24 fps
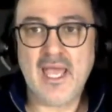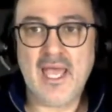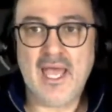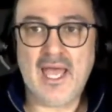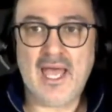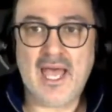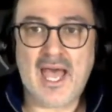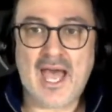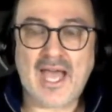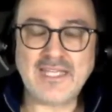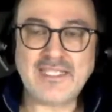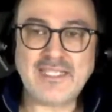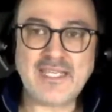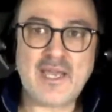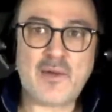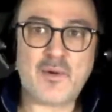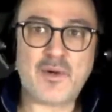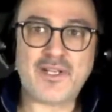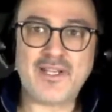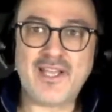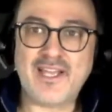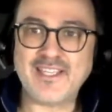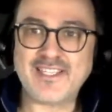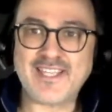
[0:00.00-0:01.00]
I say our
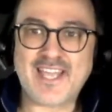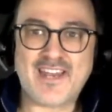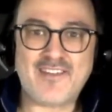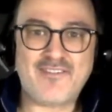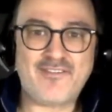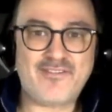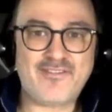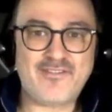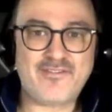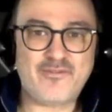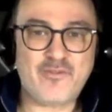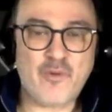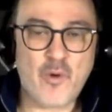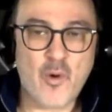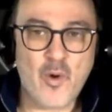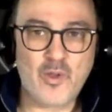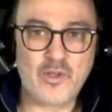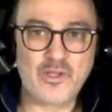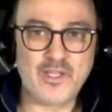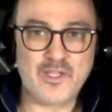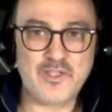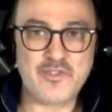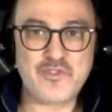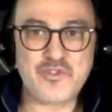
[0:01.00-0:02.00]
clients kind of
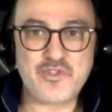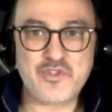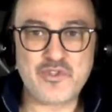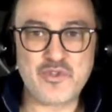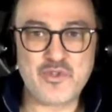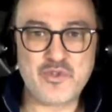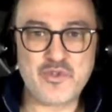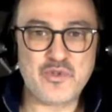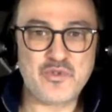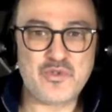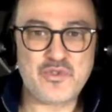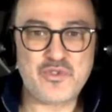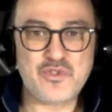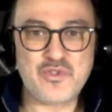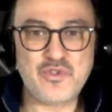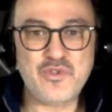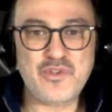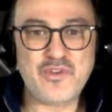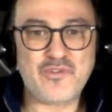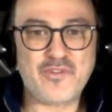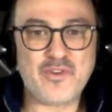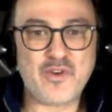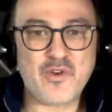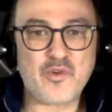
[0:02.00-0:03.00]
fall into 2
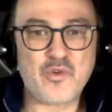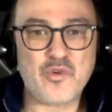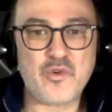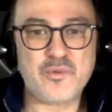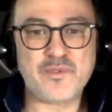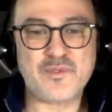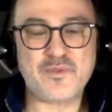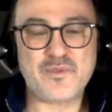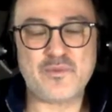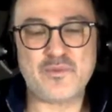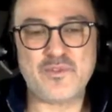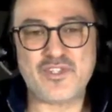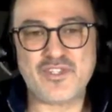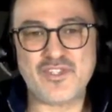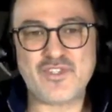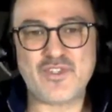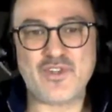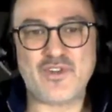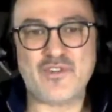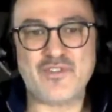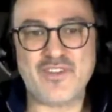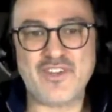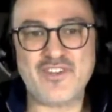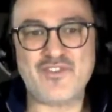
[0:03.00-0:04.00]
different groups, which is
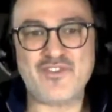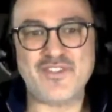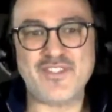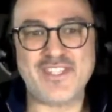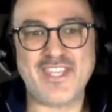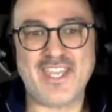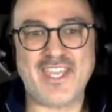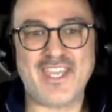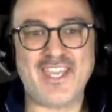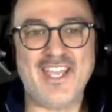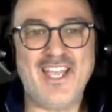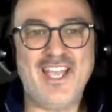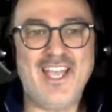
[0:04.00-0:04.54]
sort of interesting.